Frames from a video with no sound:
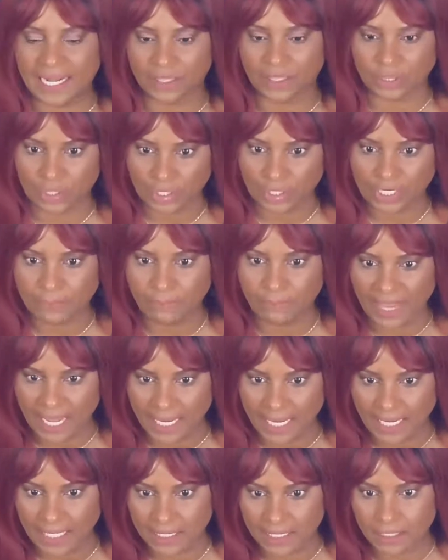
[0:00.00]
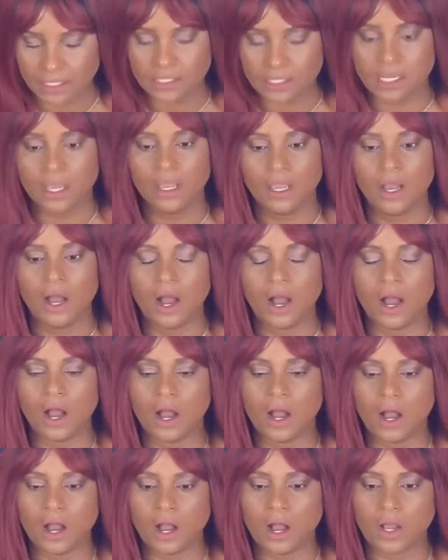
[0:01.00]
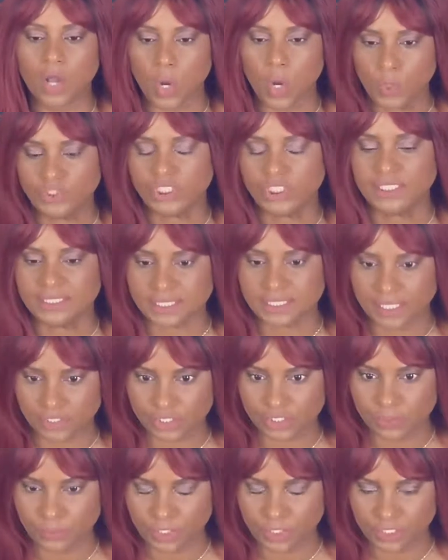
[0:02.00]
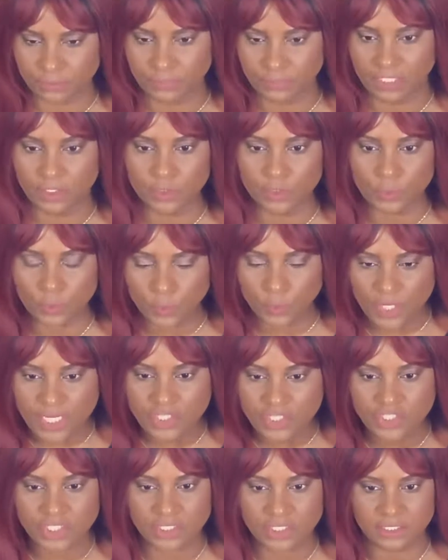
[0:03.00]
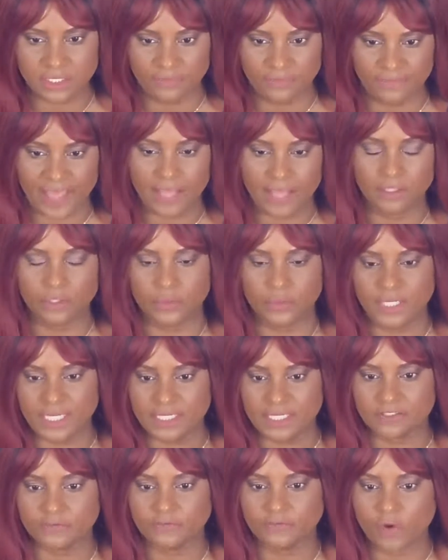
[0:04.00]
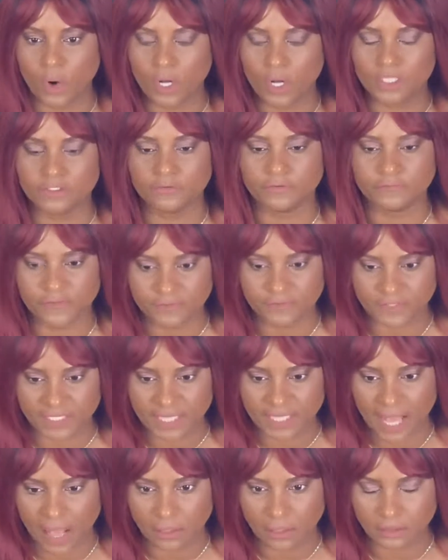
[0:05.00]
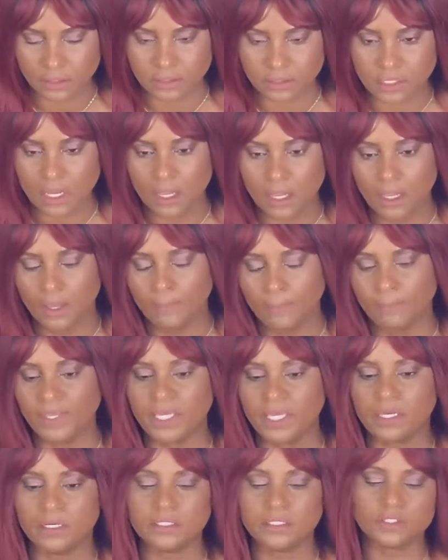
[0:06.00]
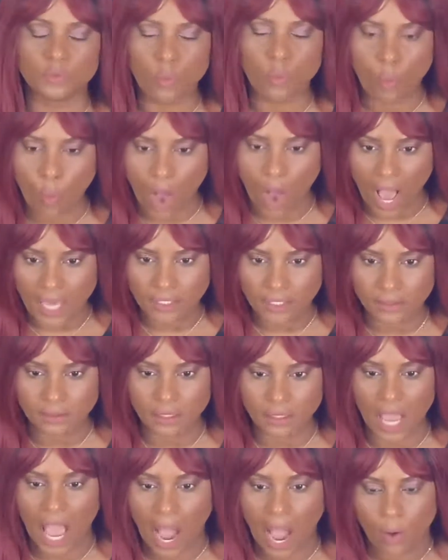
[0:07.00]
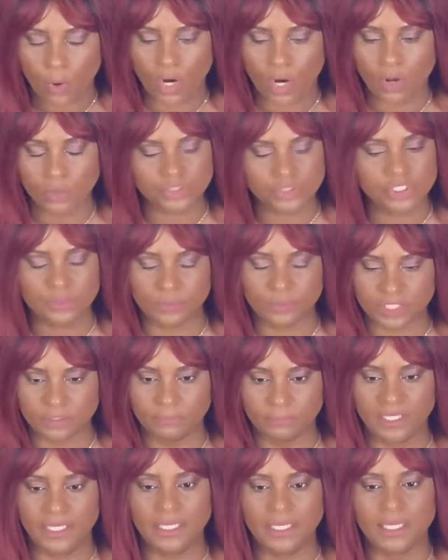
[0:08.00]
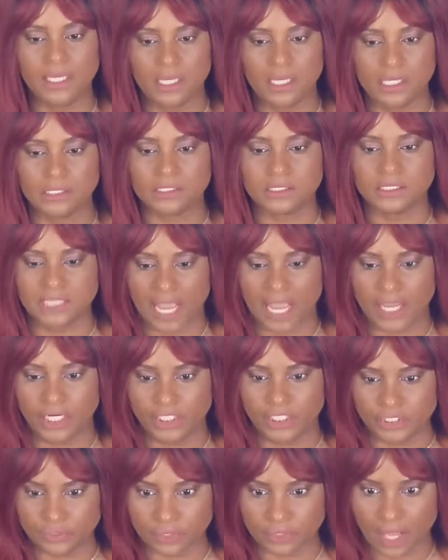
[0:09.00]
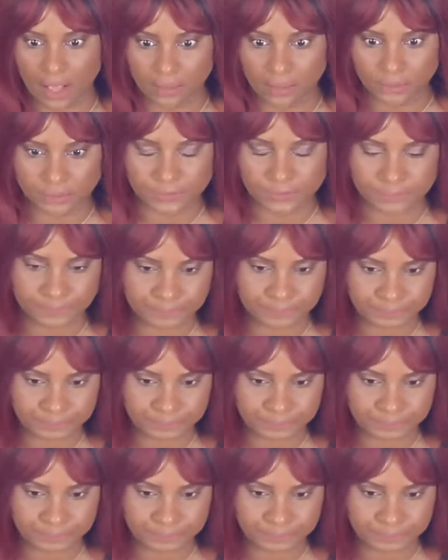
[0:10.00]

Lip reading: a 30-minute coaching session with me, which the value is $450, because 1 hour coaching with me is $900.